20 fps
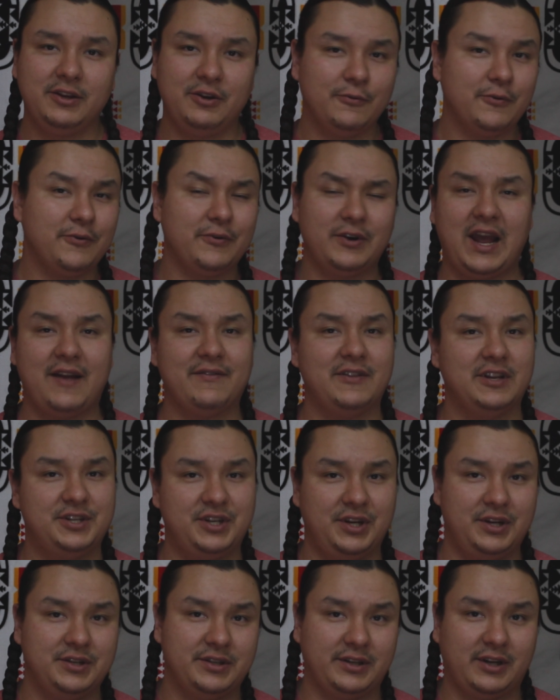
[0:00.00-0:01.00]
you won't have to
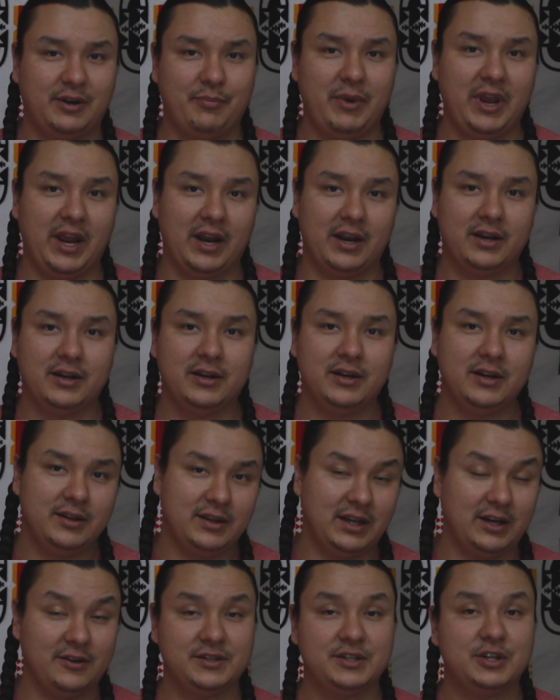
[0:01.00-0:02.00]
change the command.
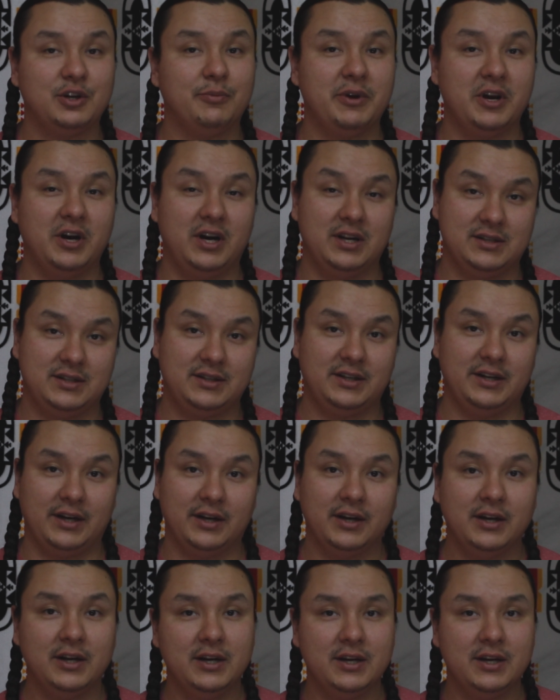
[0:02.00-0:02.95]
That'll still be Aanzkan.